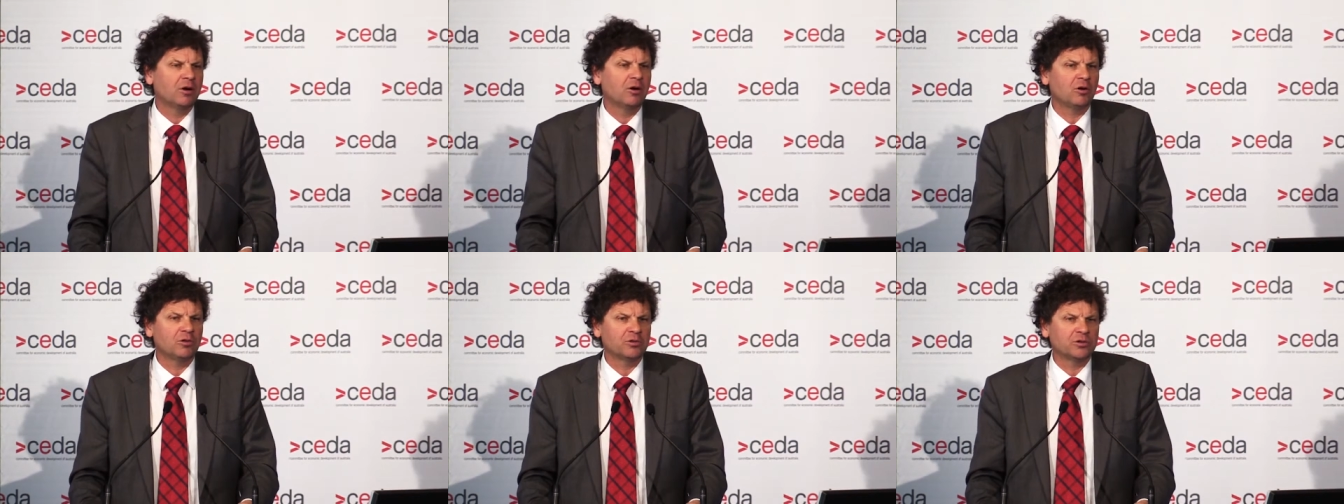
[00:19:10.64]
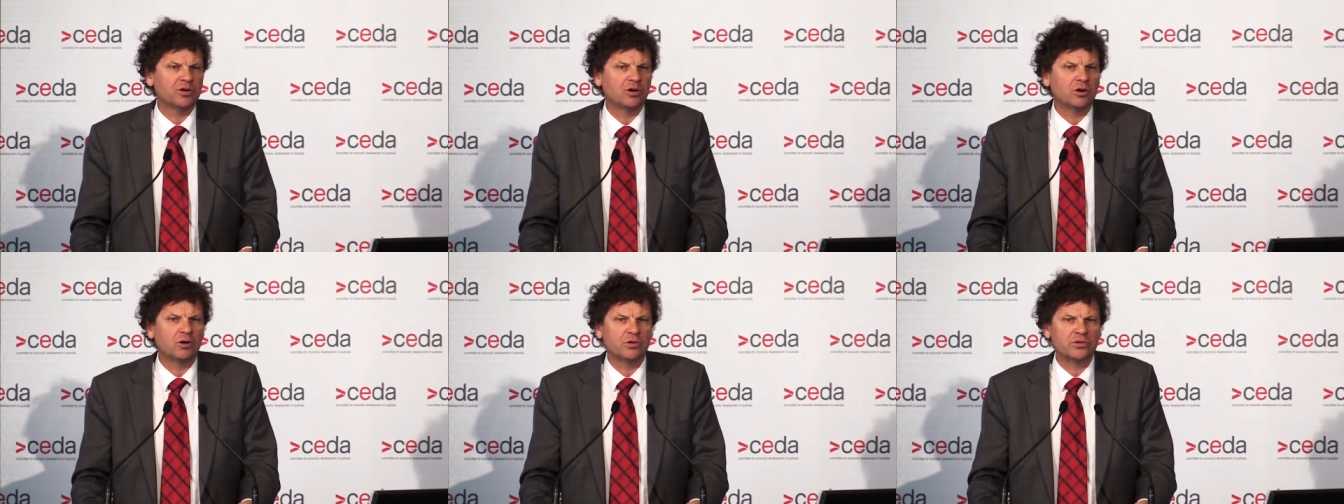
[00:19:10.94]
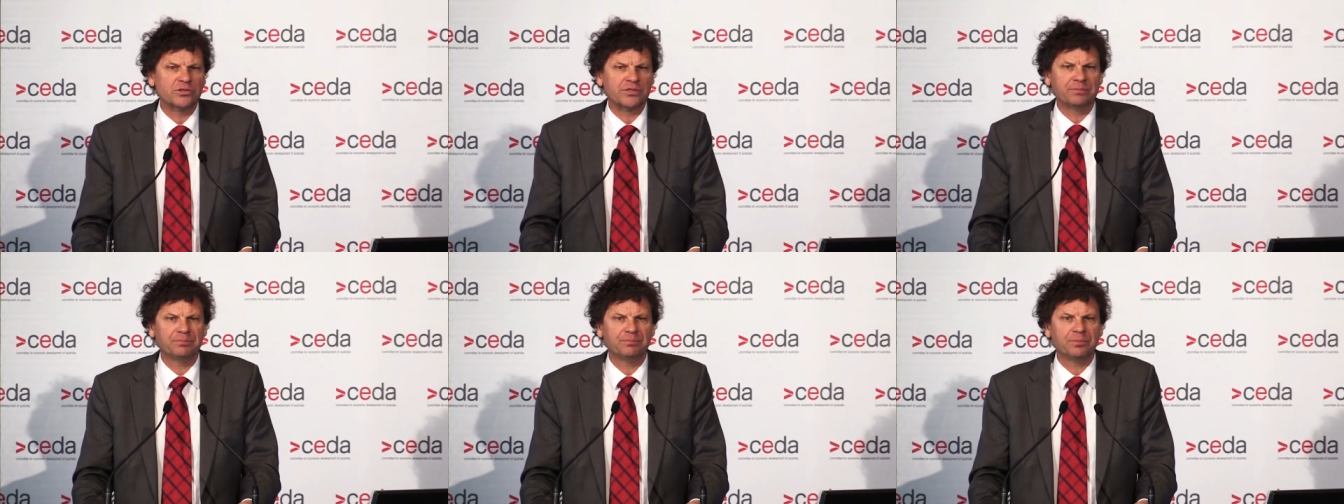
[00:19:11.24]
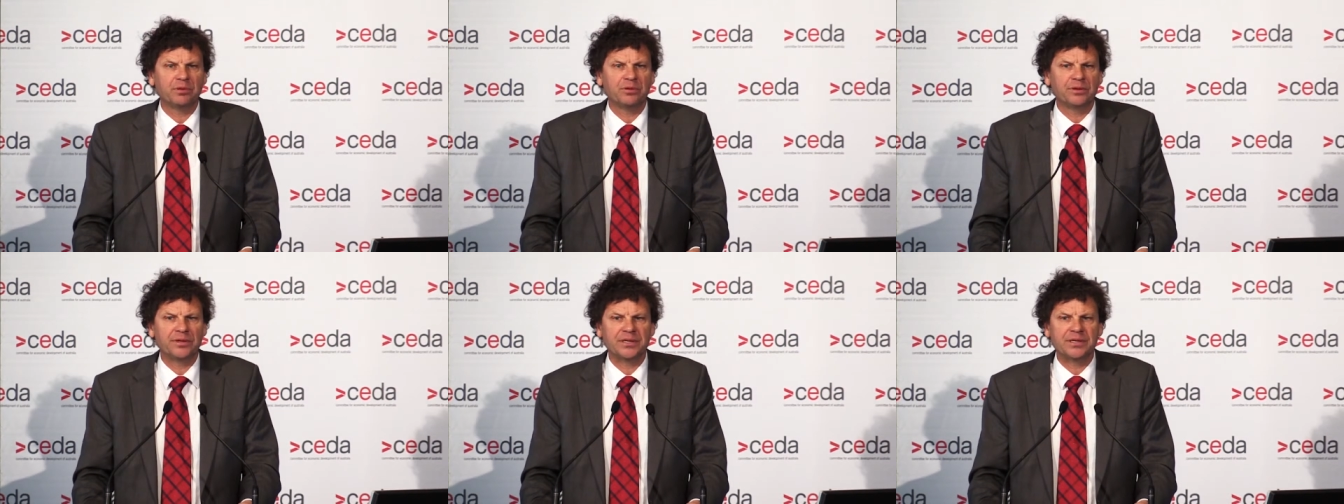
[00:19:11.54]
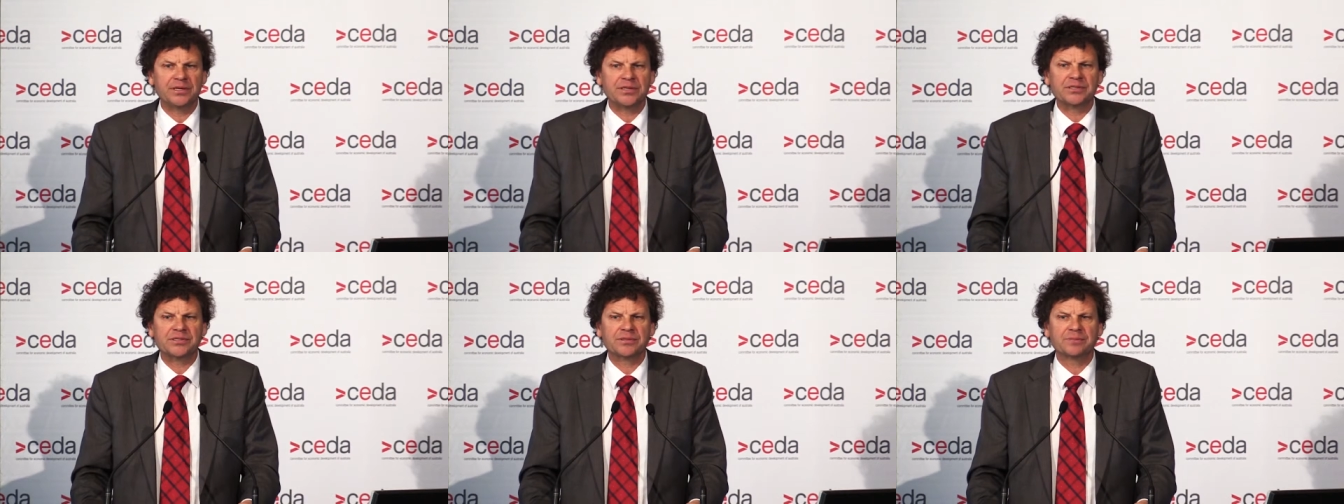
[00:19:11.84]
on Coles
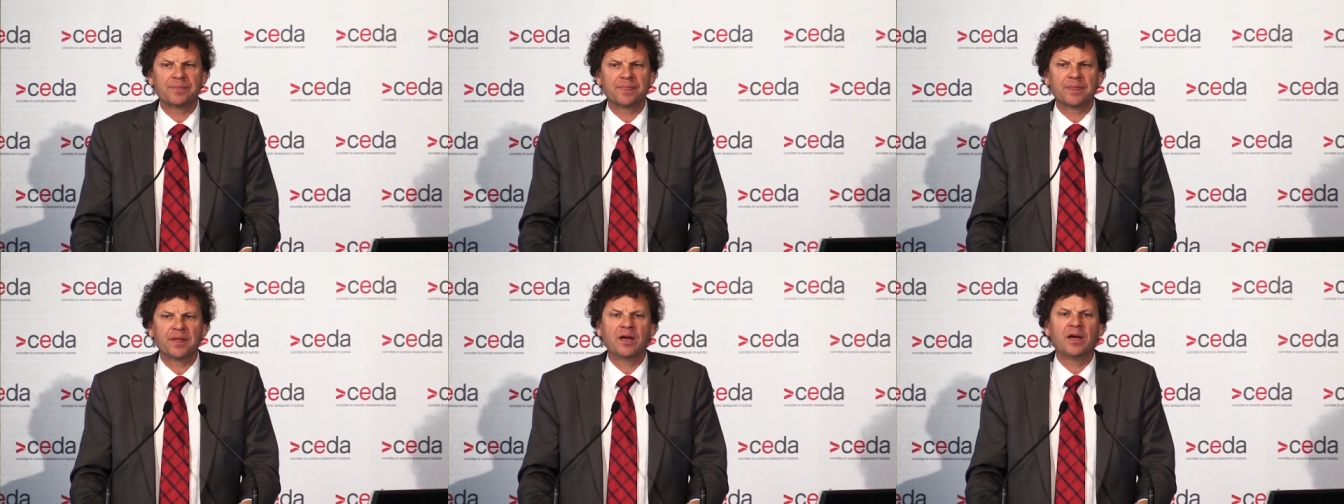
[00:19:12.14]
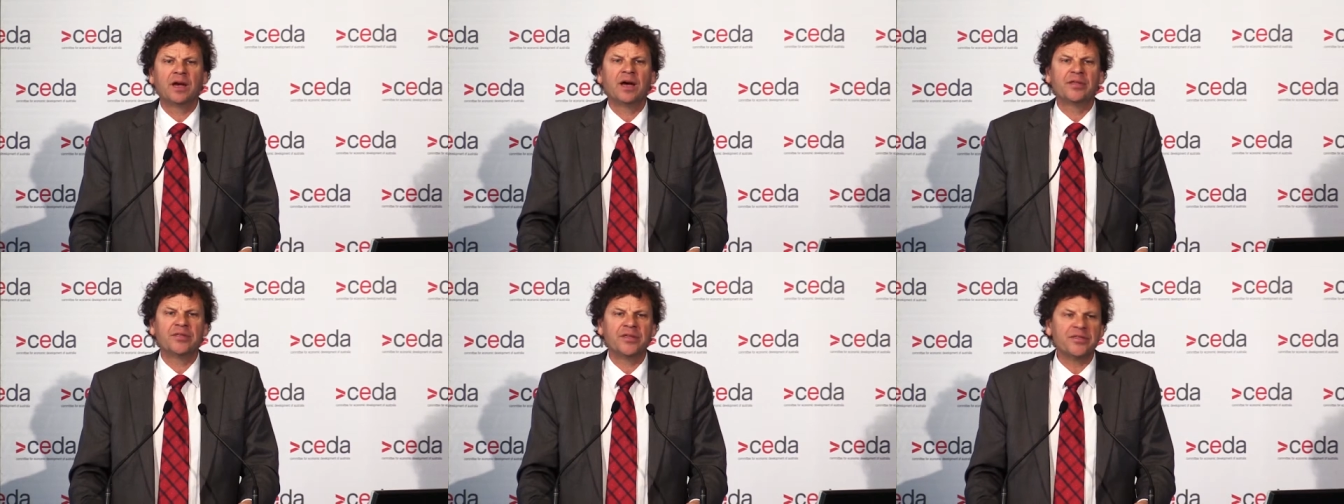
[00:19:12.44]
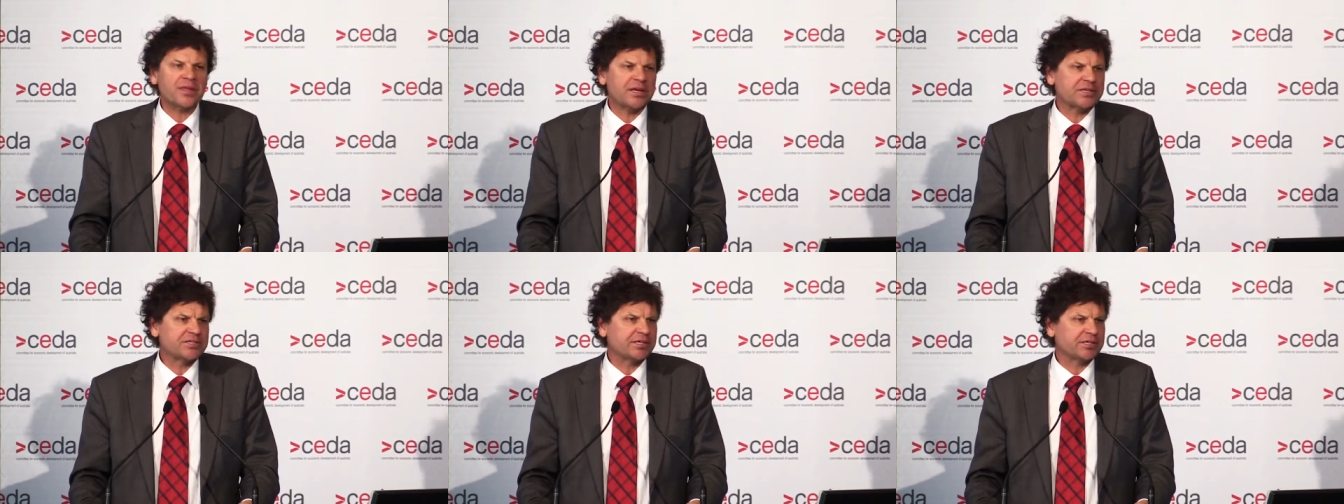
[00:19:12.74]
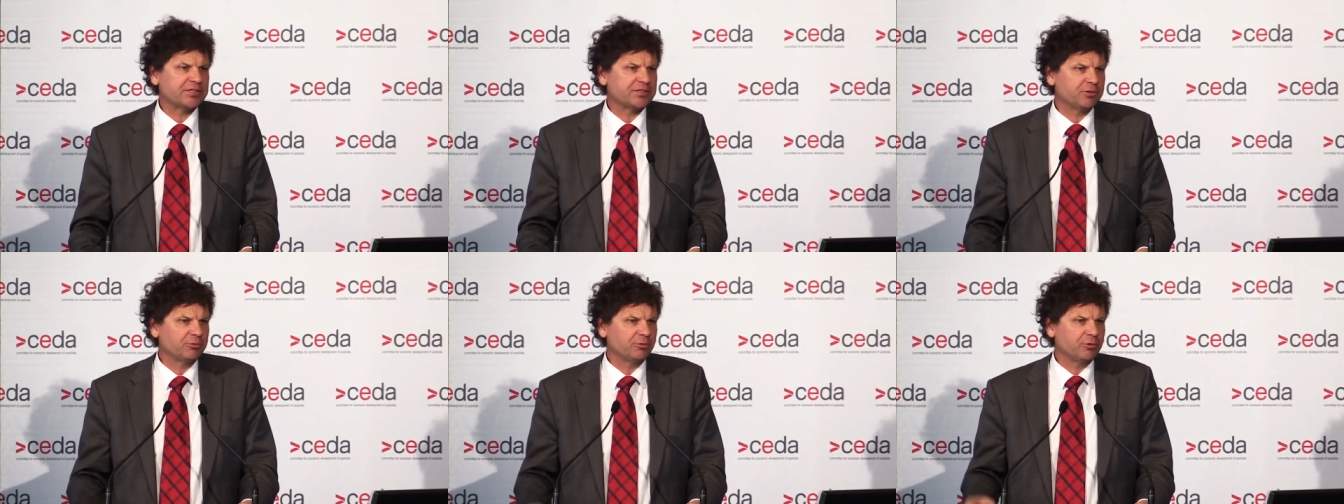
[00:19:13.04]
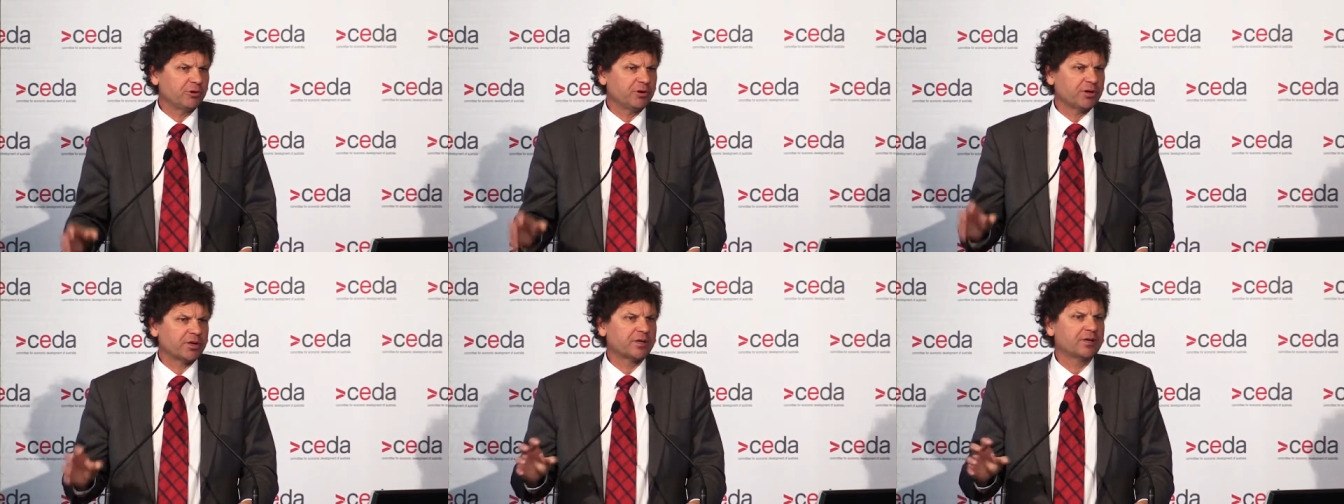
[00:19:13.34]
employees? And then they set to
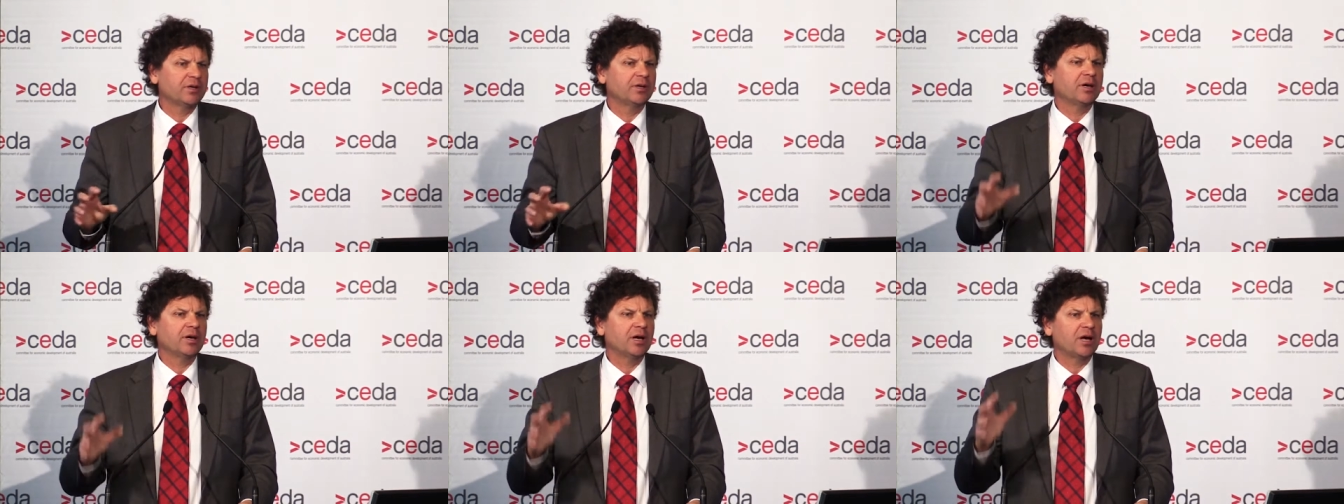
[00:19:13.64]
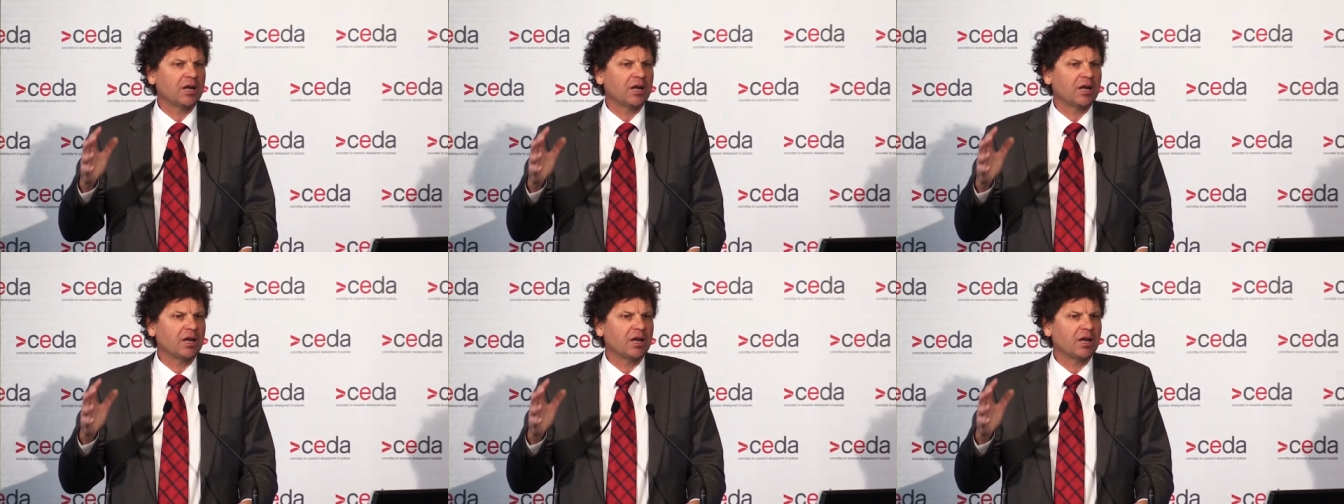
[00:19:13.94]
work